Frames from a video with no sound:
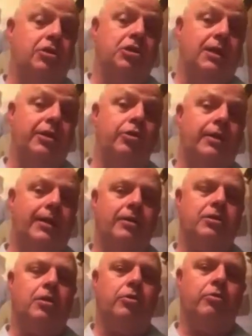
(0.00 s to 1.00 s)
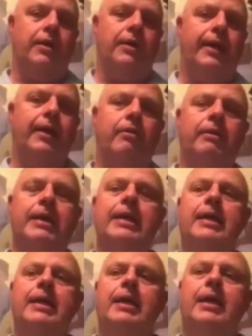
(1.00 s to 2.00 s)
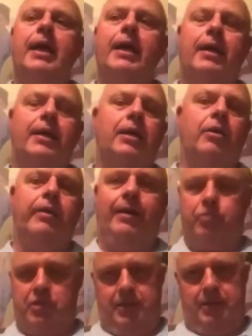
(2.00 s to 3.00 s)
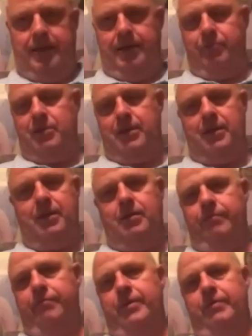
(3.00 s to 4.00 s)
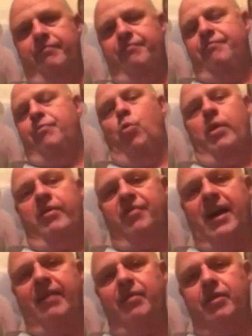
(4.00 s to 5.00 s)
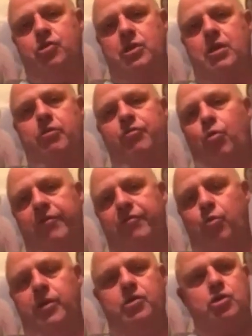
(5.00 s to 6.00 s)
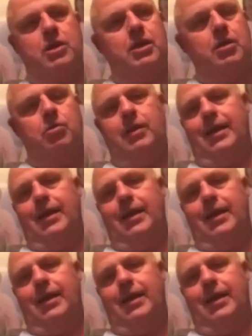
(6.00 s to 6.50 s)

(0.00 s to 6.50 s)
you and I are talking right now. And, and I'm sitting there and I'm thinking, I'm 45 years old, 44 years old.